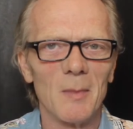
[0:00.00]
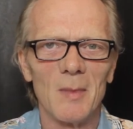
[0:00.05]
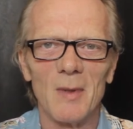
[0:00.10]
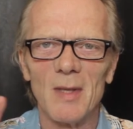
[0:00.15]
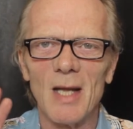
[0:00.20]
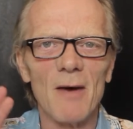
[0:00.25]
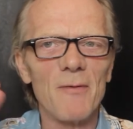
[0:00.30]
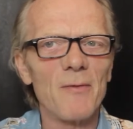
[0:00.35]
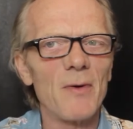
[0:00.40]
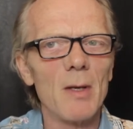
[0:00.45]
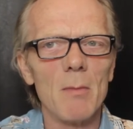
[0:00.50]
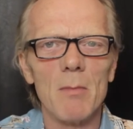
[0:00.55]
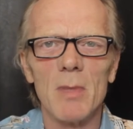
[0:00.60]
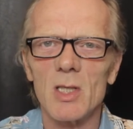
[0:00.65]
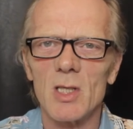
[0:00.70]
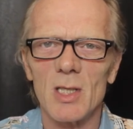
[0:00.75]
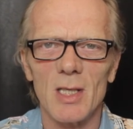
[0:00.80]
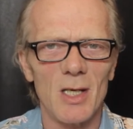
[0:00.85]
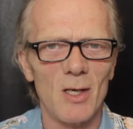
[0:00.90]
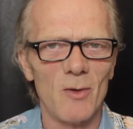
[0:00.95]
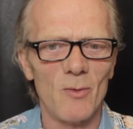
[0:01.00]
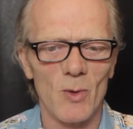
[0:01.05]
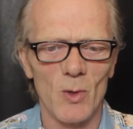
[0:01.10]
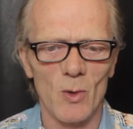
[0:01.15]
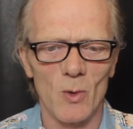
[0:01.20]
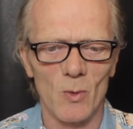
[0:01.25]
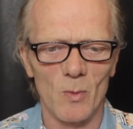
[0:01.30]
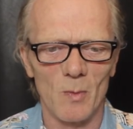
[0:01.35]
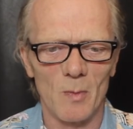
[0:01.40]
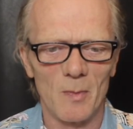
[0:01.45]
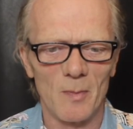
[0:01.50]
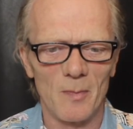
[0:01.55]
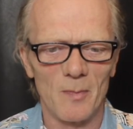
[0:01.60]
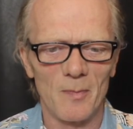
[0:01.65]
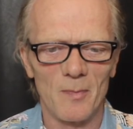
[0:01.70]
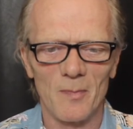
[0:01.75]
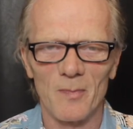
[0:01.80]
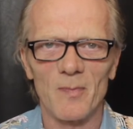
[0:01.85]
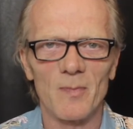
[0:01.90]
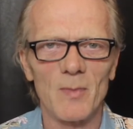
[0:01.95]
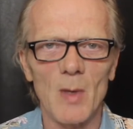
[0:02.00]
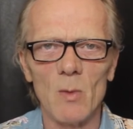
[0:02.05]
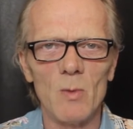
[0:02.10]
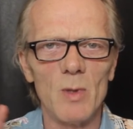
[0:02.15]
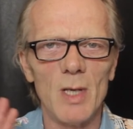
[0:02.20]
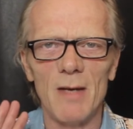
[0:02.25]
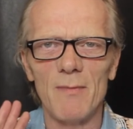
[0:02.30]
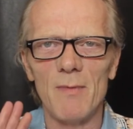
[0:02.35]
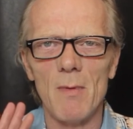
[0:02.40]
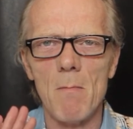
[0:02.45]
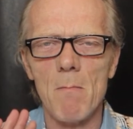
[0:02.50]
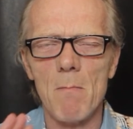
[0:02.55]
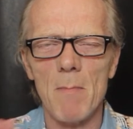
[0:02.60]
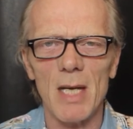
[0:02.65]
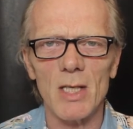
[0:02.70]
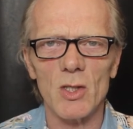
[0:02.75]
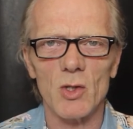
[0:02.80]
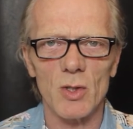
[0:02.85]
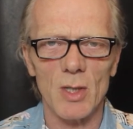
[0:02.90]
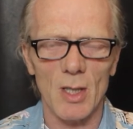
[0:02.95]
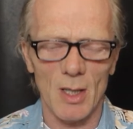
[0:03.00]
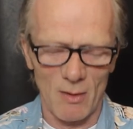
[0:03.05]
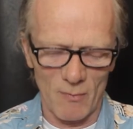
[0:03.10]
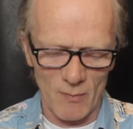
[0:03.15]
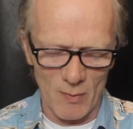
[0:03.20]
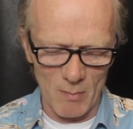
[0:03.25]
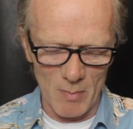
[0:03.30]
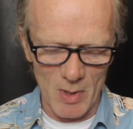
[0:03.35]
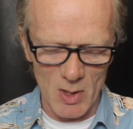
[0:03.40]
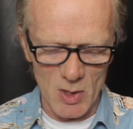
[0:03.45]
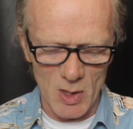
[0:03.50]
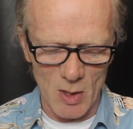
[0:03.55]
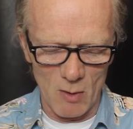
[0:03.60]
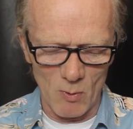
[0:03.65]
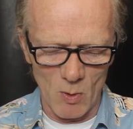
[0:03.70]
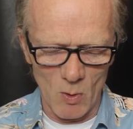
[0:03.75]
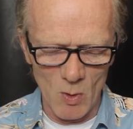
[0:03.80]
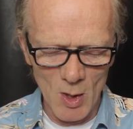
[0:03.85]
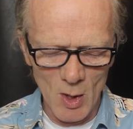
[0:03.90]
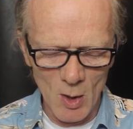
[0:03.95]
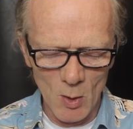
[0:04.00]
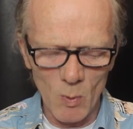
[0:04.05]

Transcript: Nothing material. Don't even mention anything material.